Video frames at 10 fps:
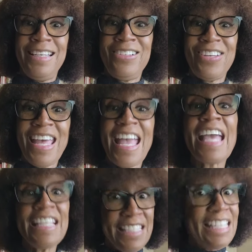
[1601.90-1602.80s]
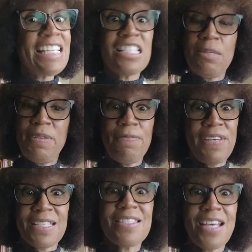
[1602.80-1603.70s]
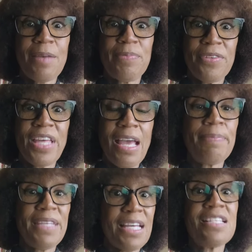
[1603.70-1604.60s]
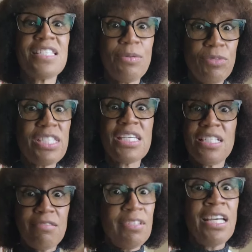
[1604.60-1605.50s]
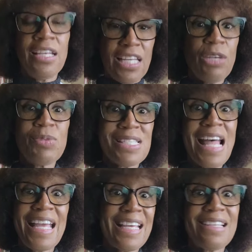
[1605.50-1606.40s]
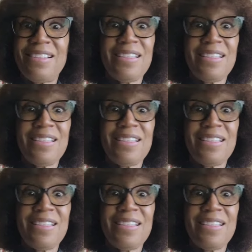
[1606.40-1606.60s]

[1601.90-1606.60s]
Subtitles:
okay, and it needs to be fixed up, okay, because it was like